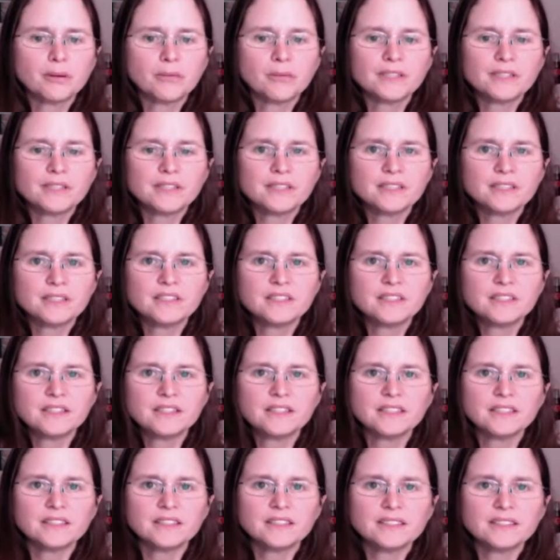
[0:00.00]
but we did
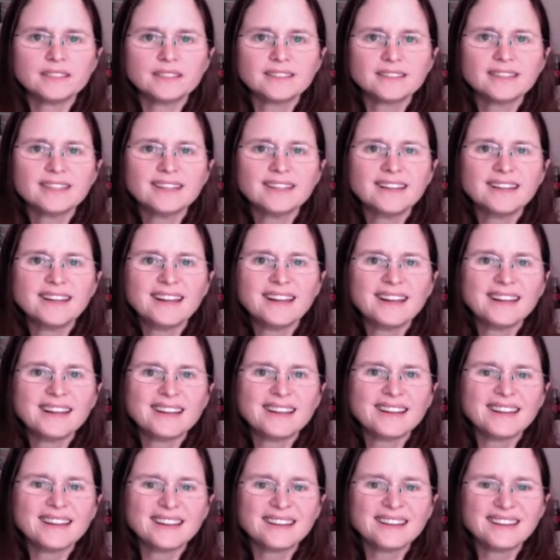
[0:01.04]
see this,
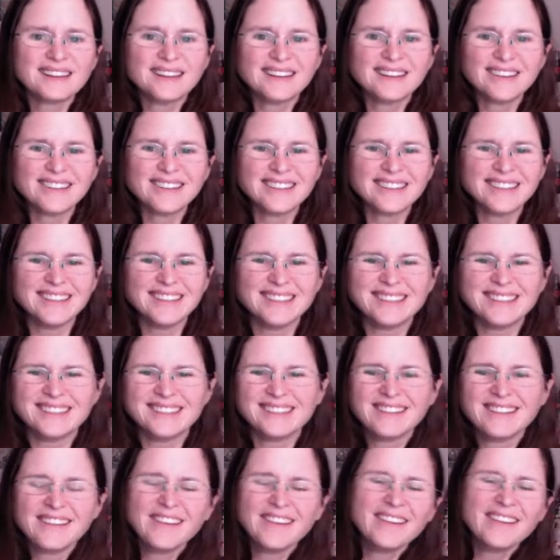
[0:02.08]
and
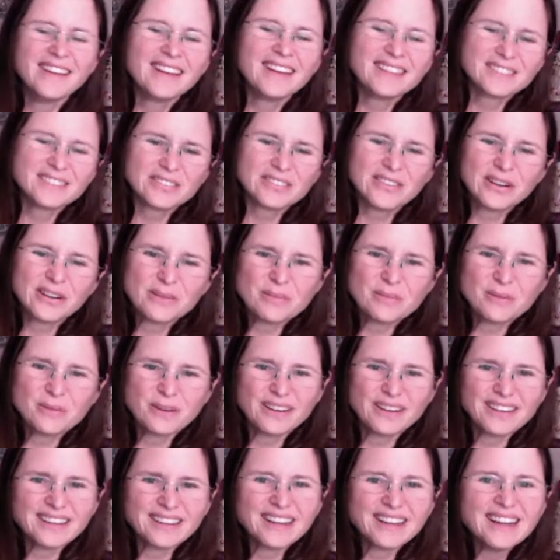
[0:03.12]
it's very
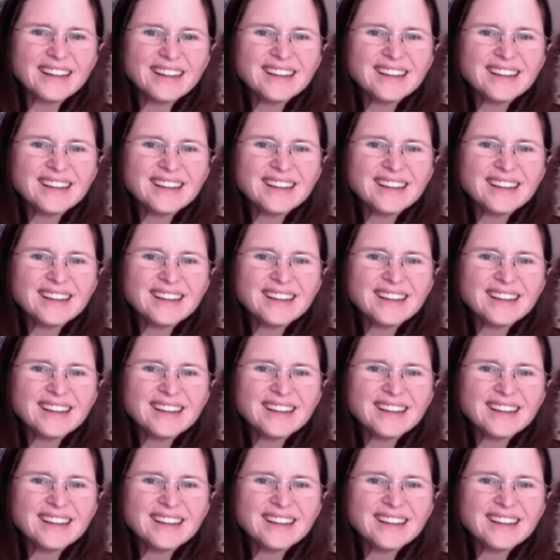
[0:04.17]
pretty